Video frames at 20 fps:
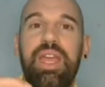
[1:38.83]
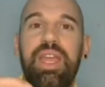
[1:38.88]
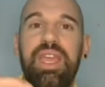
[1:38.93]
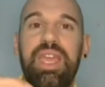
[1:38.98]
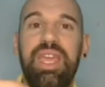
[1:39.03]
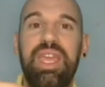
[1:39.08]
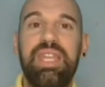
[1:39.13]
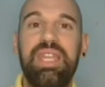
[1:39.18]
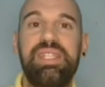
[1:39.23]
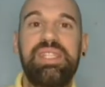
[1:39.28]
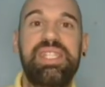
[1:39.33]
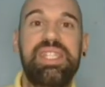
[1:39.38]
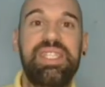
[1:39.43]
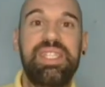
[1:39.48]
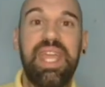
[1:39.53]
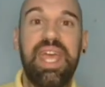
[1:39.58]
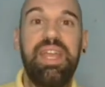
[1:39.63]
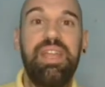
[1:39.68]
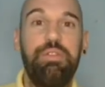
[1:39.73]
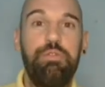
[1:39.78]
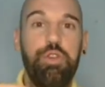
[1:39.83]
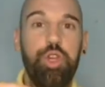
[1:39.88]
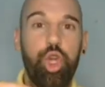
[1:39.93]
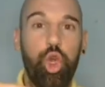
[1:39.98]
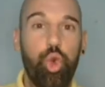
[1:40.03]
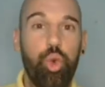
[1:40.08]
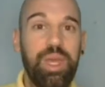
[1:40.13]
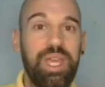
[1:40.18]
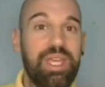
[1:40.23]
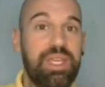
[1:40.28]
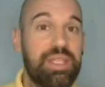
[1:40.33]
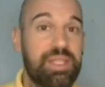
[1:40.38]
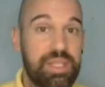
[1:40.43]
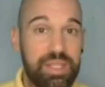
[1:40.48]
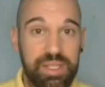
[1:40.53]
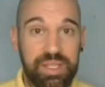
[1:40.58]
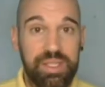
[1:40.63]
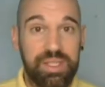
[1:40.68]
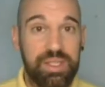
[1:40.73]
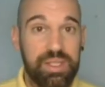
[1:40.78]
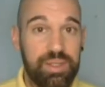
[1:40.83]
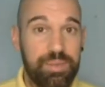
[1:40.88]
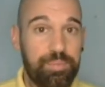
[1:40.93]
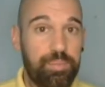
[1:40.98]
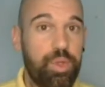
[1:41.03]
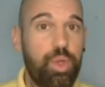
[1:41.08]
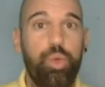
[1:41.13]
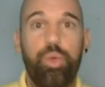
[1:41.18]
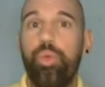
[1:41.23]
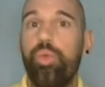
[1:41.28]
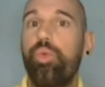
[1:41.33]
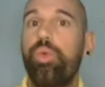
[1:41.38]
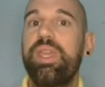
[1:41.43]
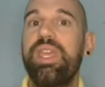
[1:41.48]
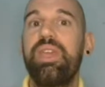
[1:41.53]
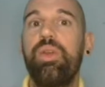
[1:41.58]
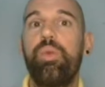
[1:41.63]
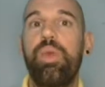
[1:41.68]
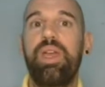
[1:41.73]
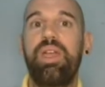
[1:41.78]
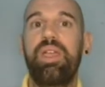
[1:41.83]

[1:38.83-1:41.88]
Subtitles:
Instead of a quiz, we will